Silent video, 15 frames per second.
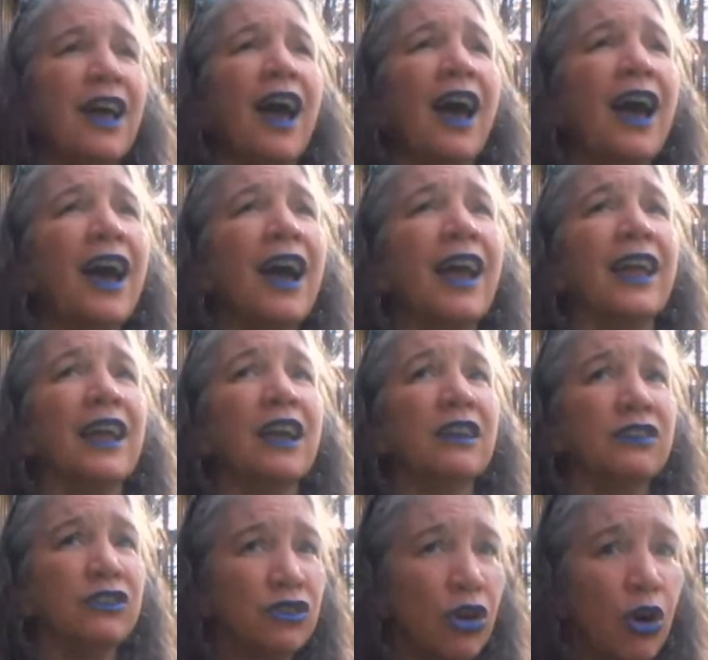I
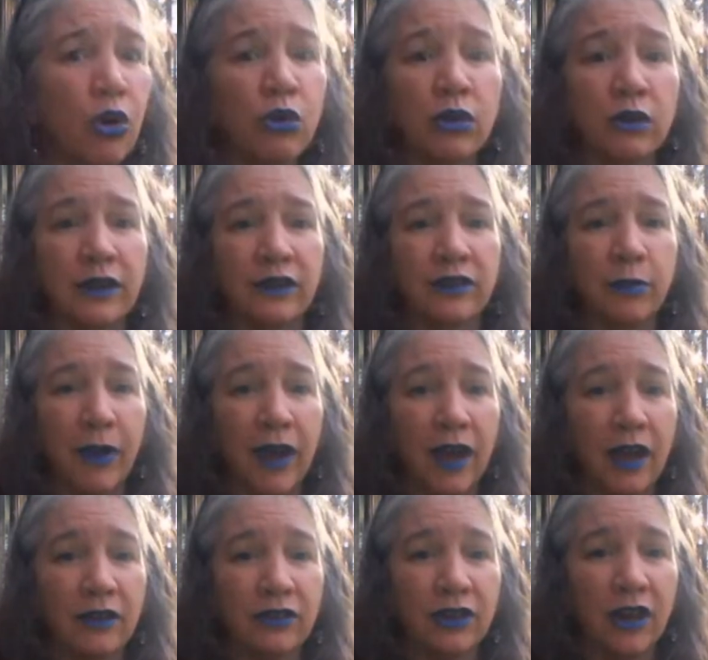totally
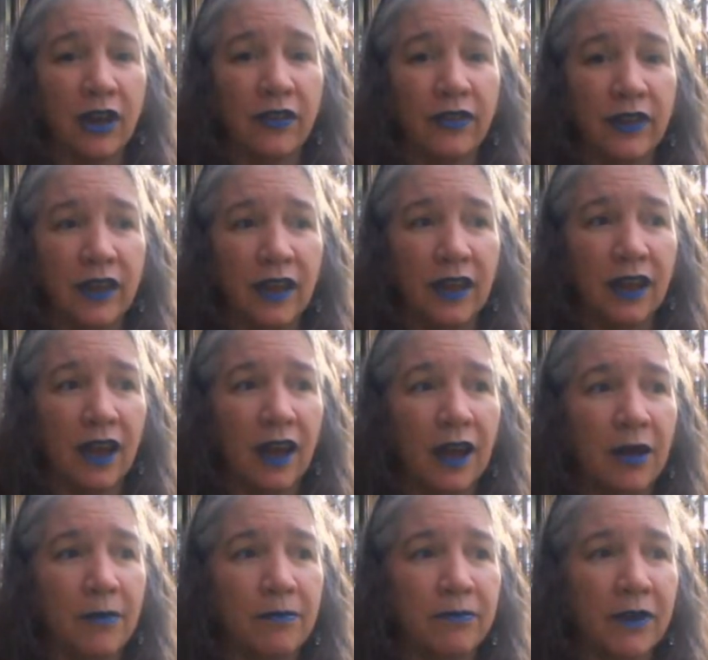spazzed on the
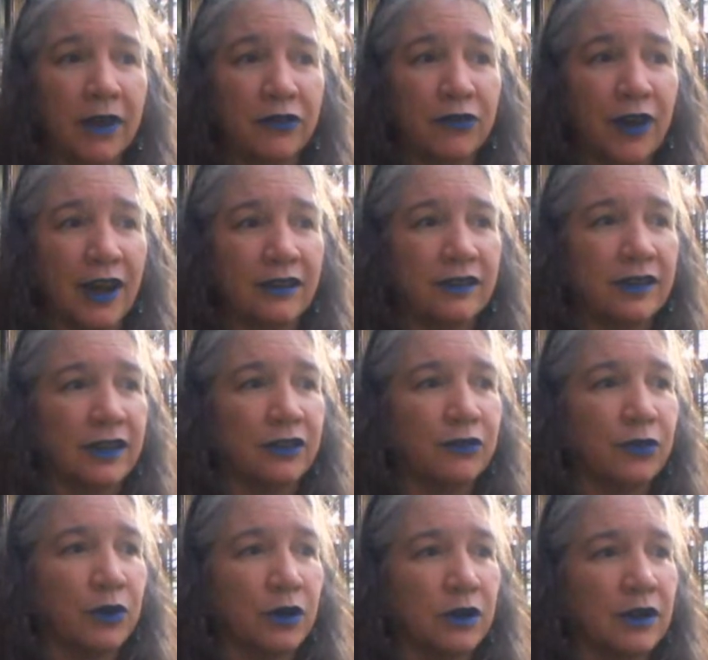ekphrastic
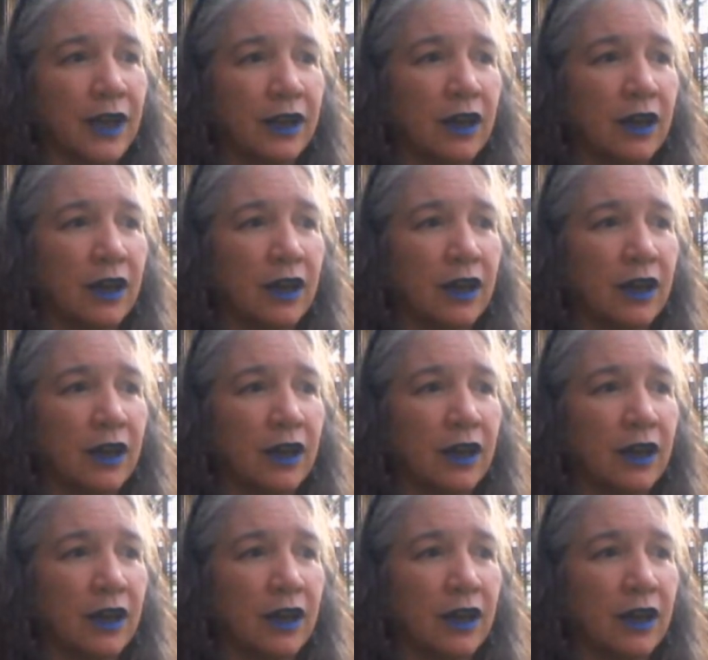for